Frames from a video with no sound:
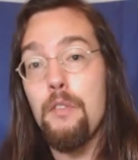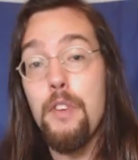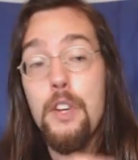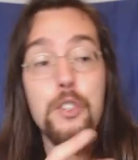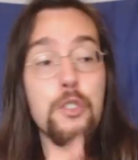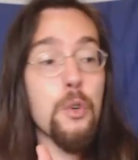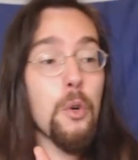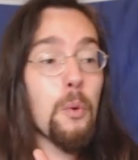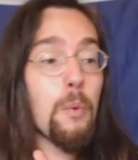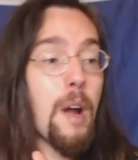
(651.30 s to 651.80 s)

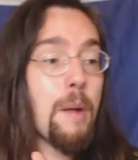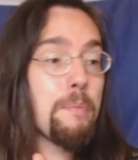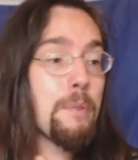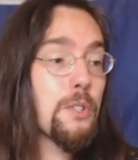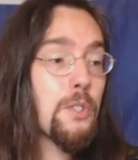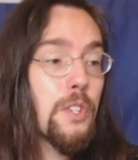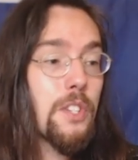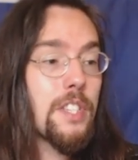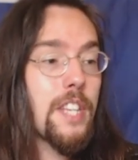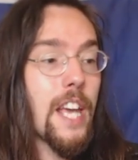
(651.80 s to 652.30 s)
Visual
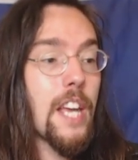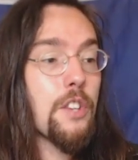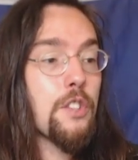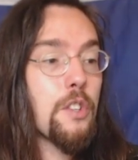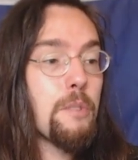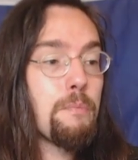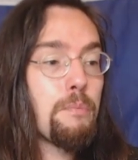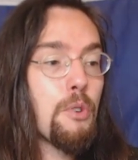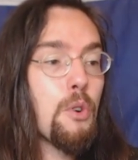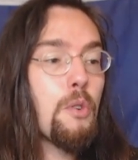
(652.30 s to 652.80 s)

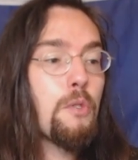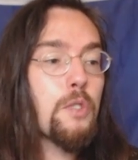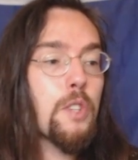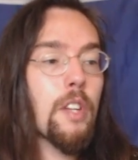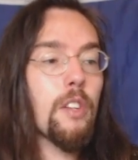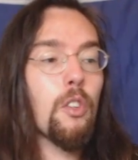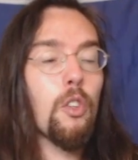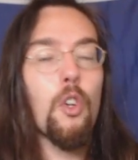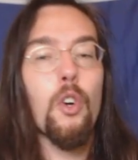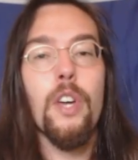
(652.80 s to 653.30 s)
representation proves
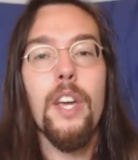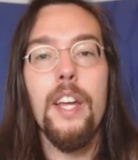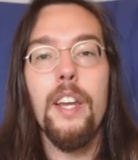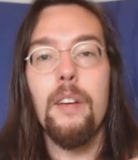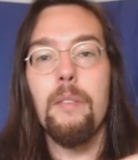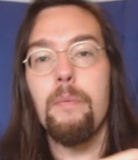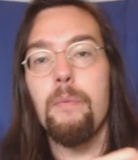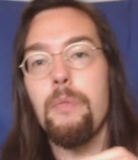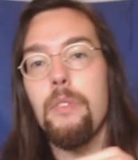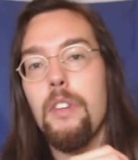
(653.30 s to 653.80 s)
it. Look
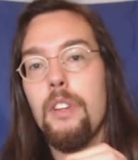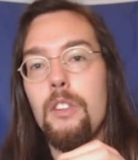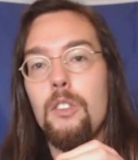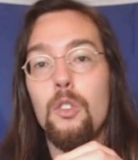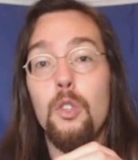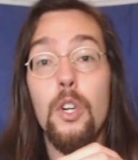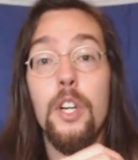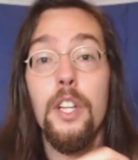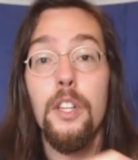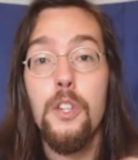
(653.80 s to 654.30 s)
at it.
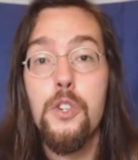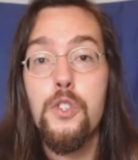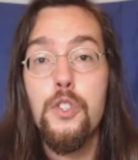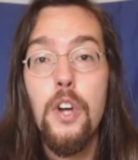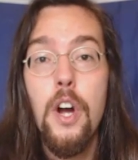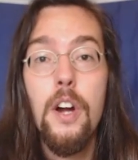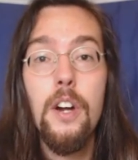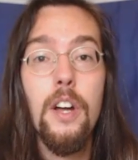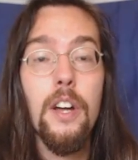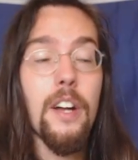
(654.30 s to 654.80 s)
Look at the
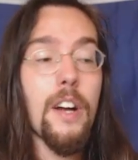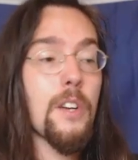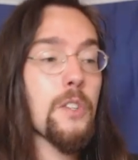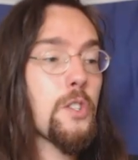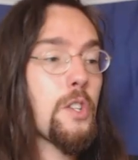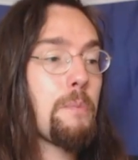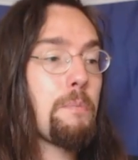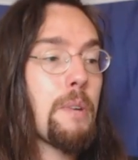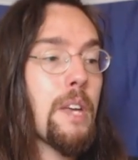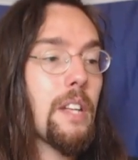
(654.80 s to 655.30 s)
chart on
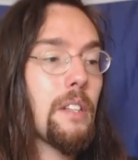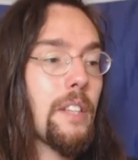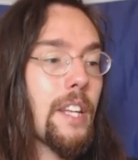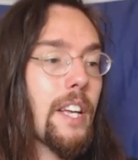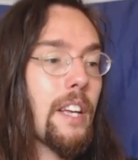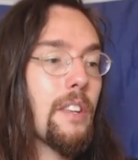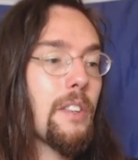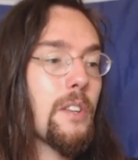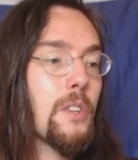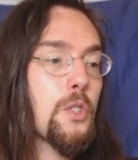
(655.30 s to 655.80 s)
RCP,
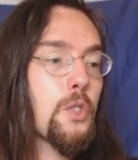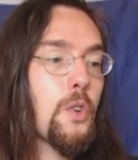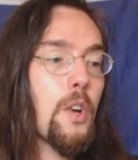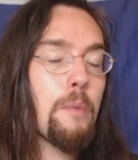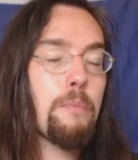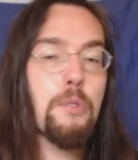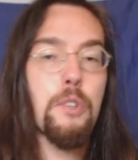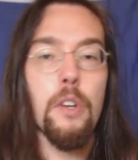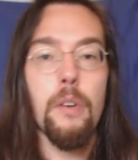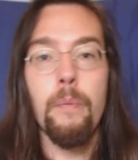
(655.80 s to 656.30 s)
link in the
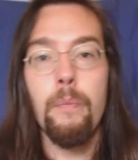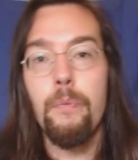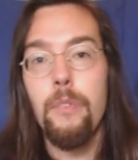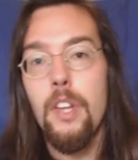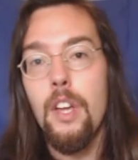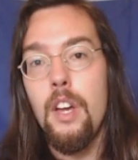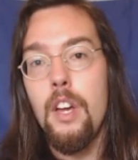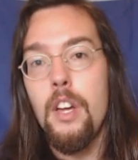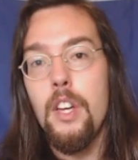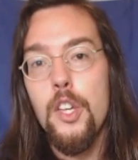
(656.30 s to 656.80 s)
description.
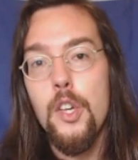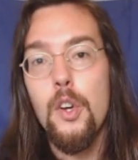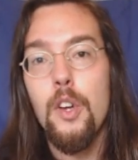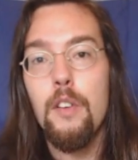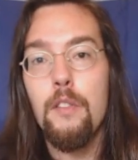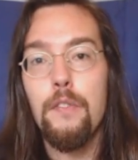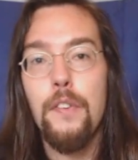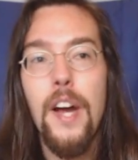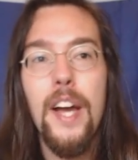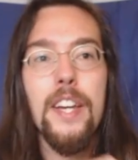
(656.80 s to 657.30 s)
You
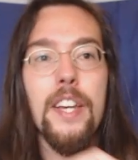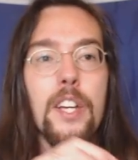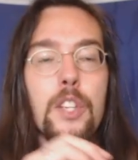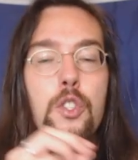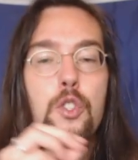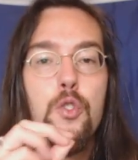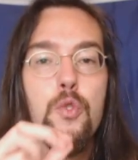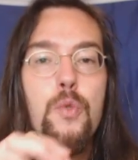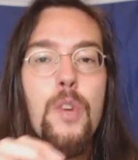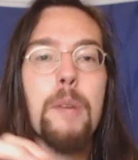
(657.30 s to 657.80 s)
can find
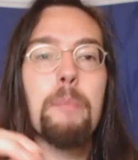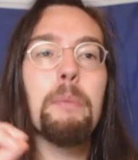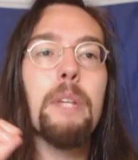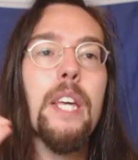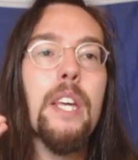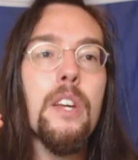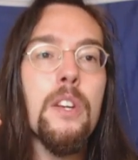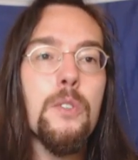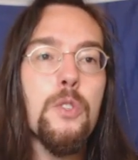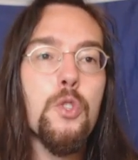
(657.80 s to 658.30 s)

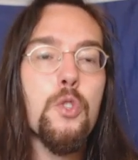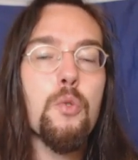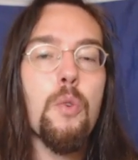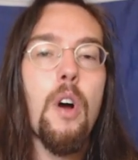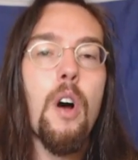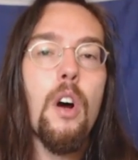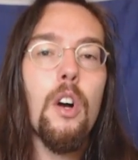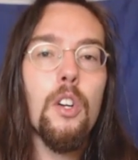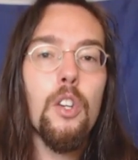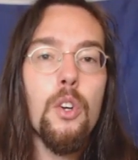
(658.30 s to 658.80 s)
extremely
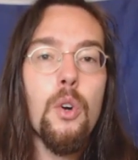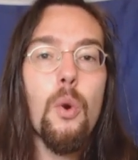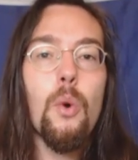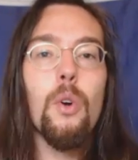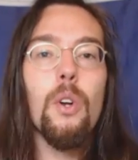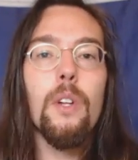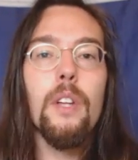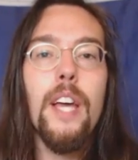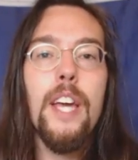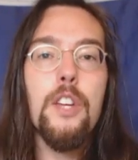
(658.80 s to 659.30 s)
strong
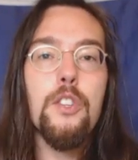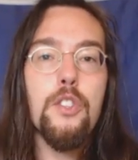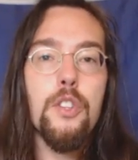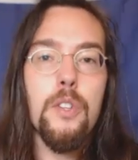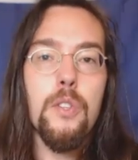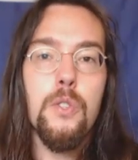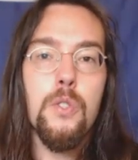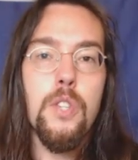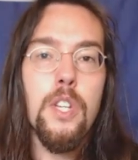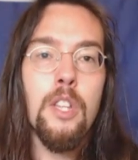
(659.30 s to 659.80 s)

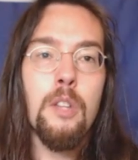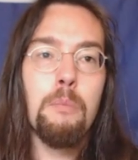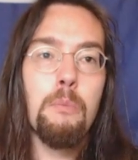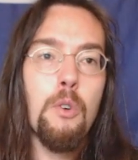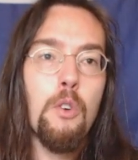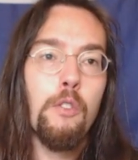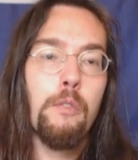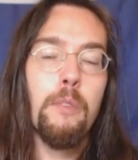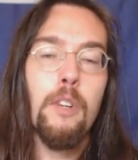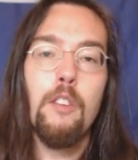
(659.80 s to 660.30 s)
correlations in the
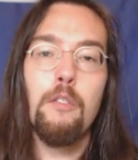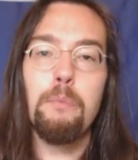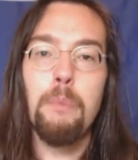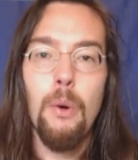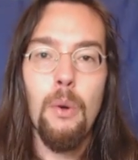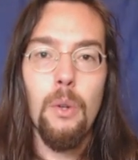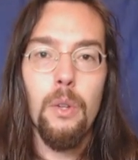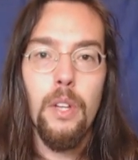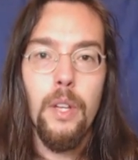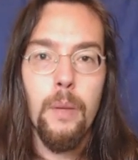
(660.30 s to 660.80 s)
movement of
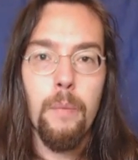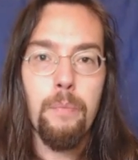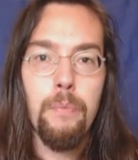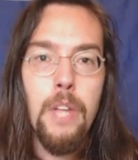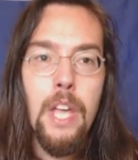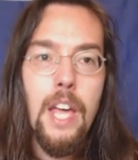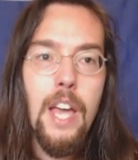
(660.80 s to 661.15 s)
polling.